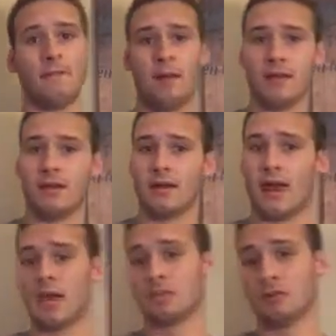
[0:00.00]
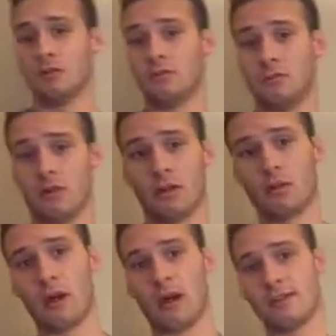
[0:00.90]
by the unknowledgeable or
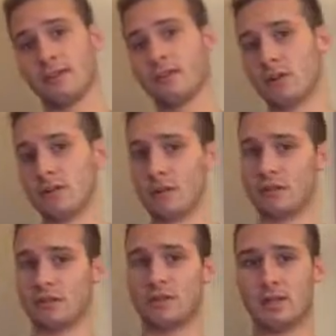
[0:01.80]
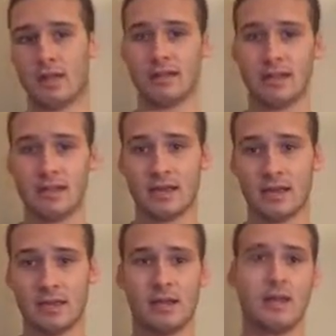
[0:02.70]
otherwise ignorant person as any
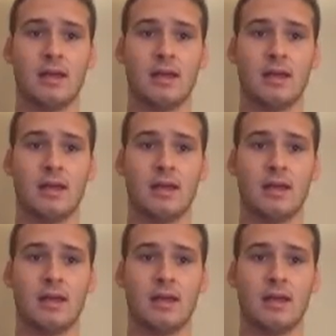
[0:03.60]
gun